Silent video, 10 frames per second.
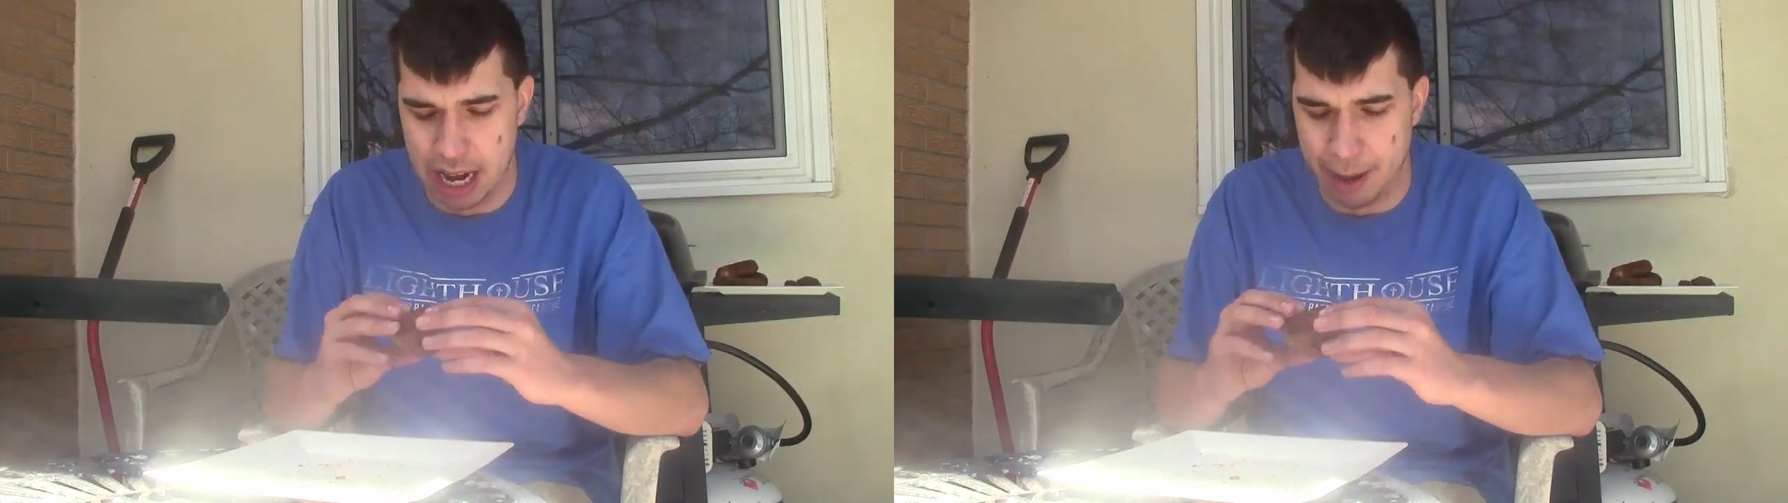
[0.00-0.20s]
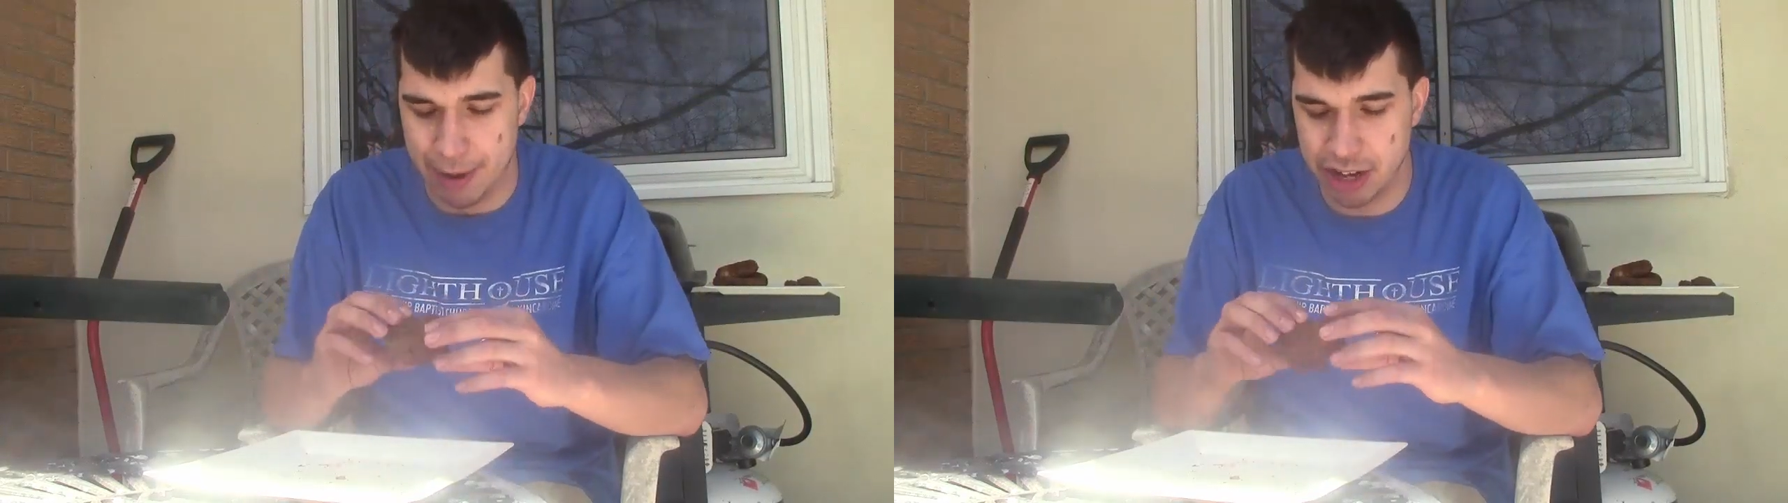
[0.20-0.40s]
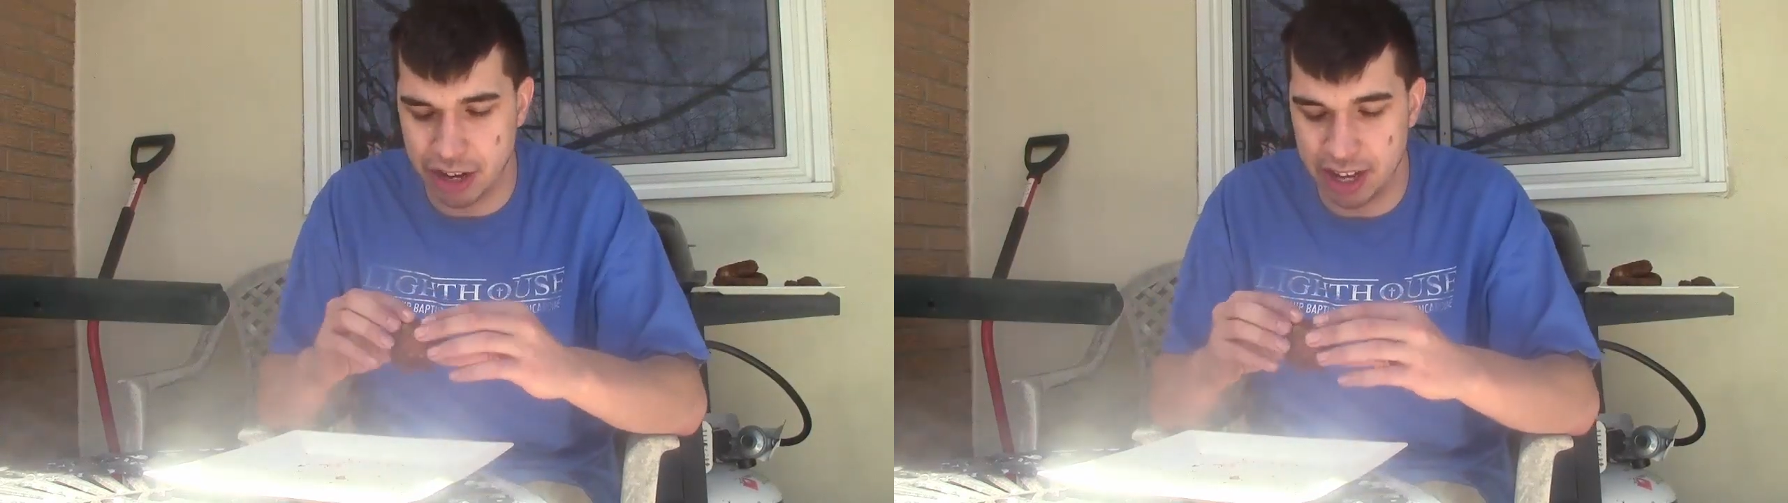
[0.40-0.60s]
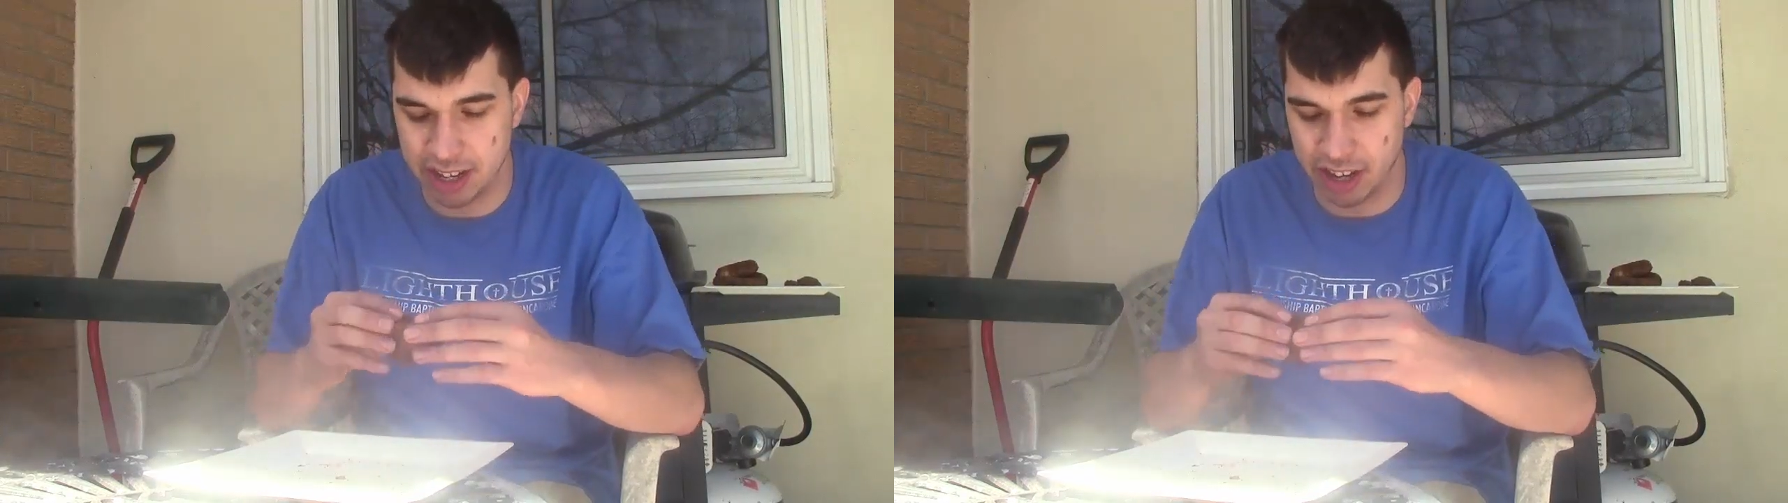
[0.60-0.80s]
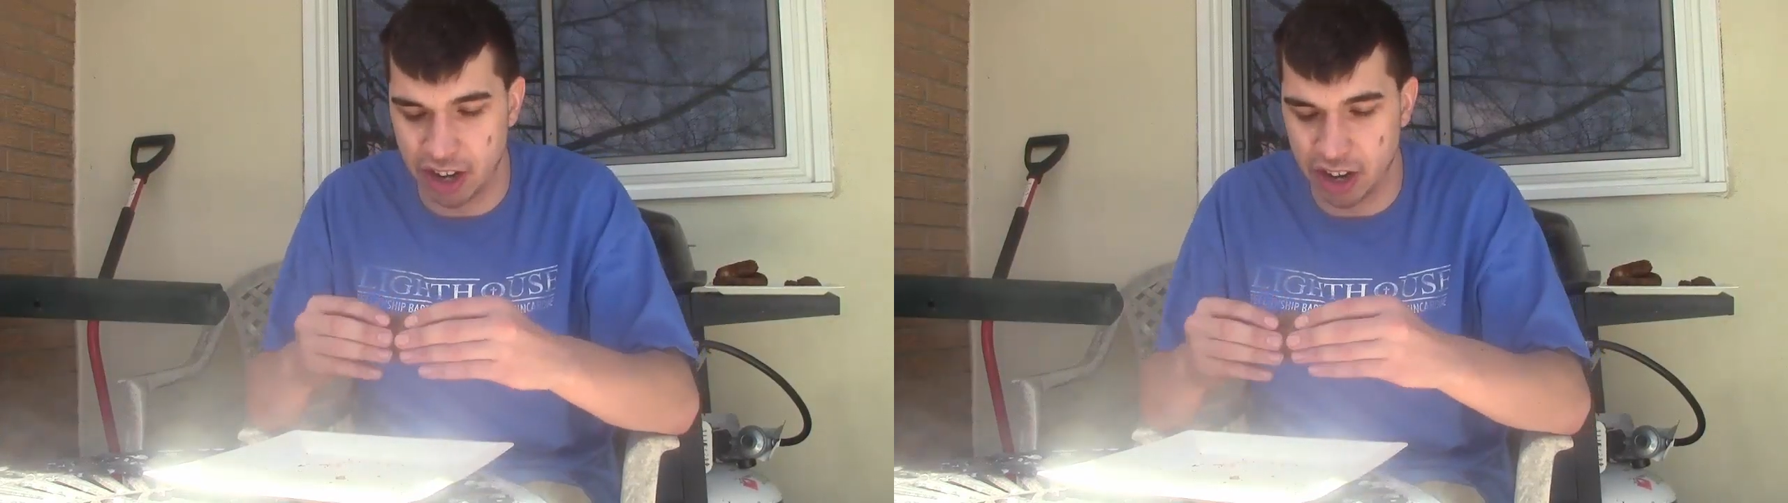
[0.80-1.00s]
I bet you
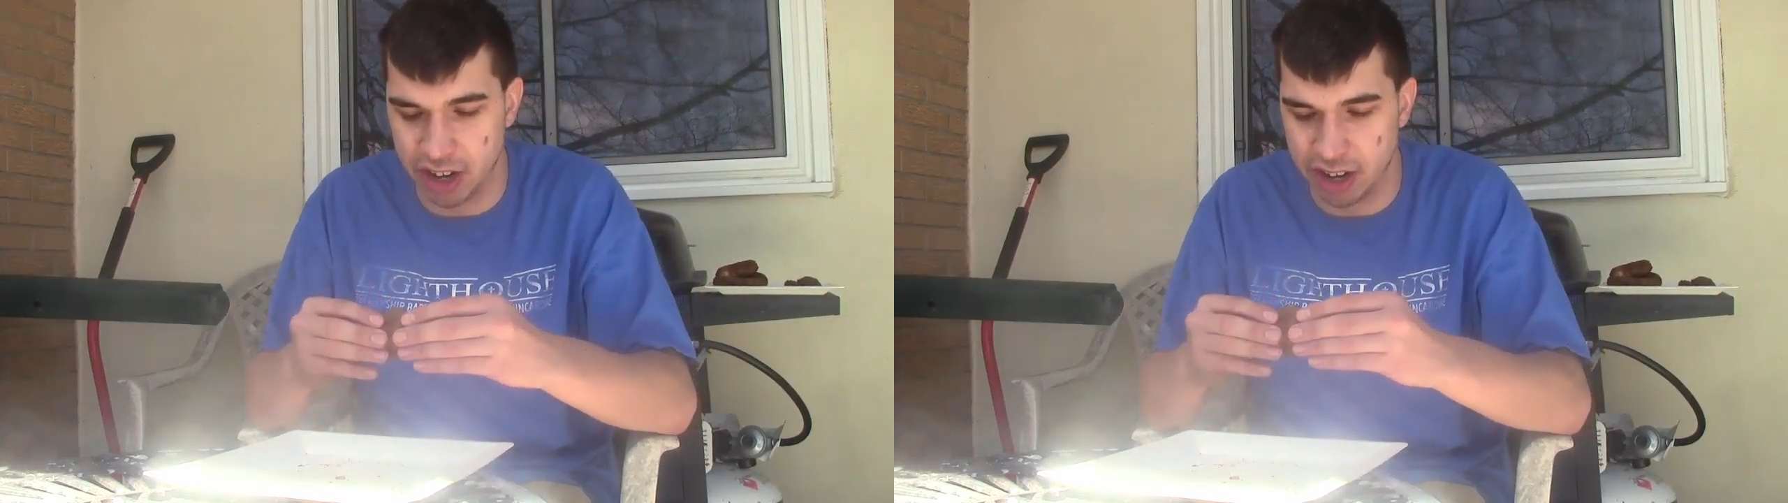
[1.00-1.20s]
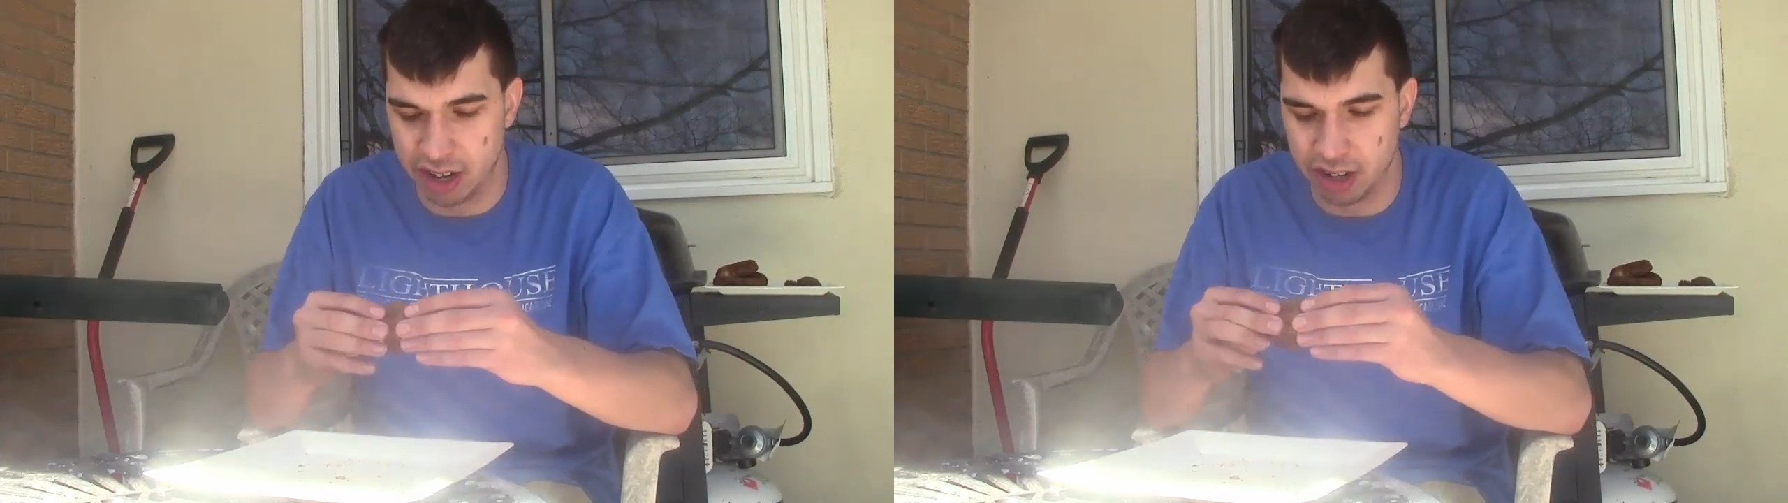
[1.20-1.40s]
this is good.